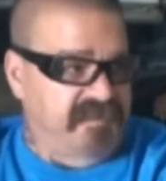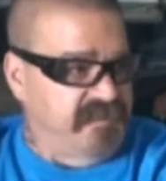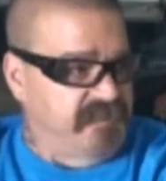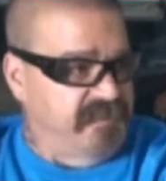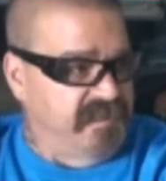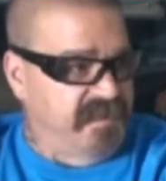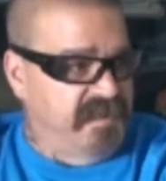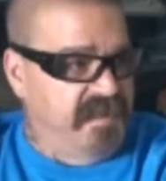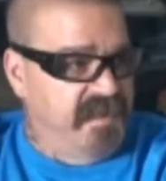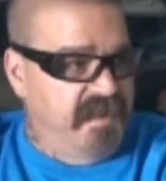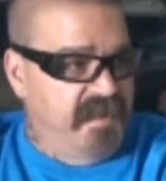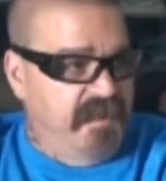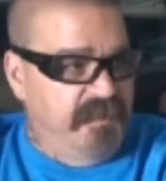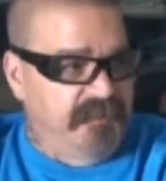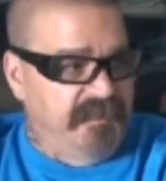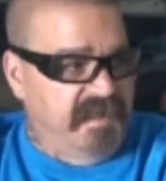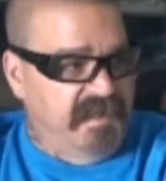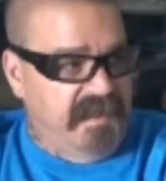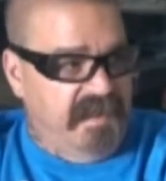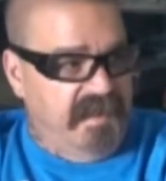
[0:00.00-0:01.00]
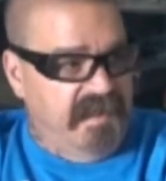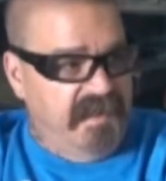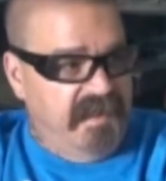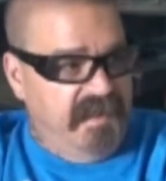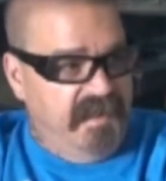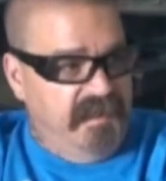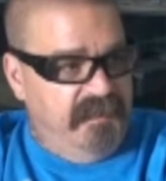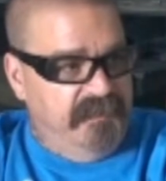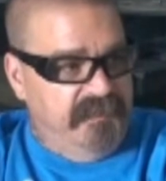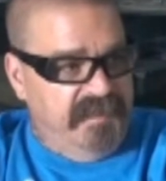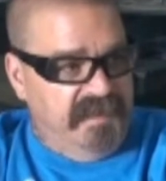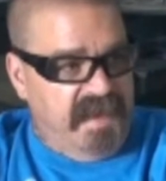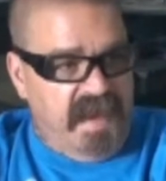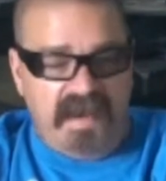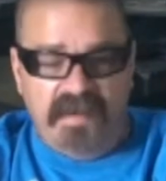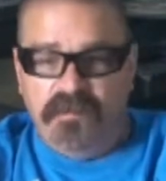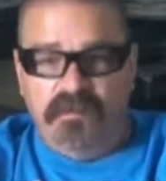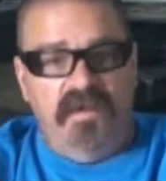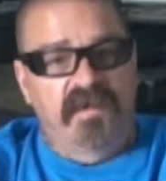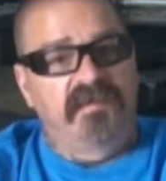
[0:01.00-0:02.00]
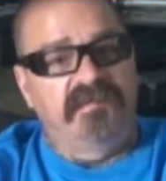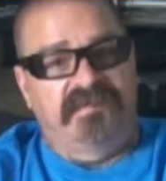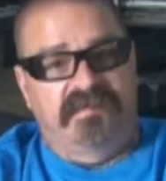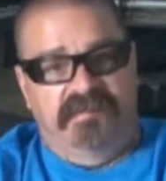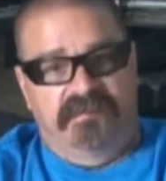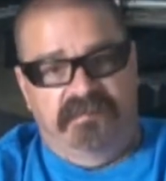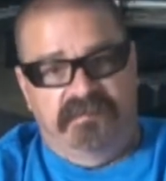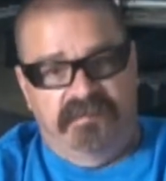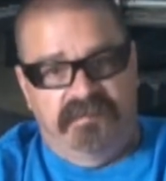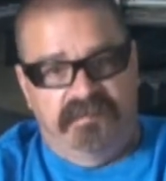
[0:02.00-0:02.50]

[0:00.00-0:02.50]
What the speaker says: to, but I don't want to.